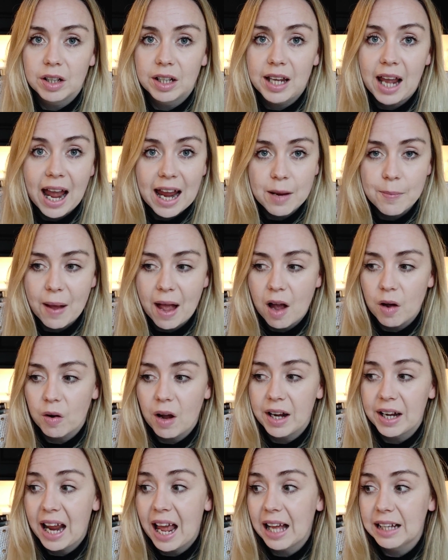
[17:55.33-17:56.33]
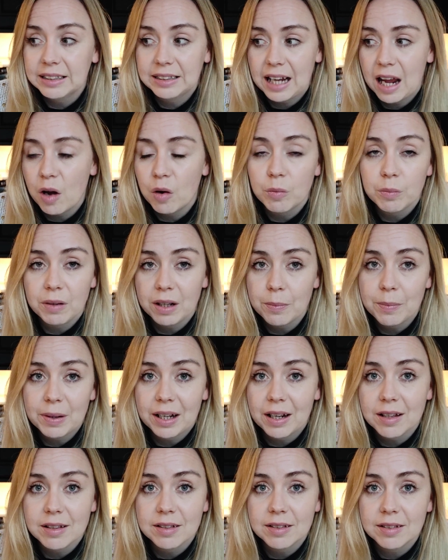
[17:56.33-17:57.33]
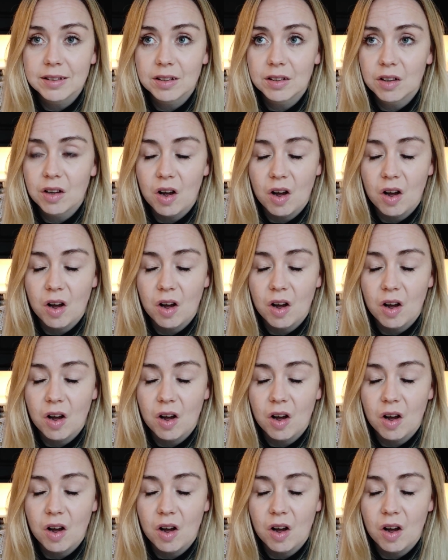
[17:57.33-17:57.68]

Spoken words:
came out and had to help me because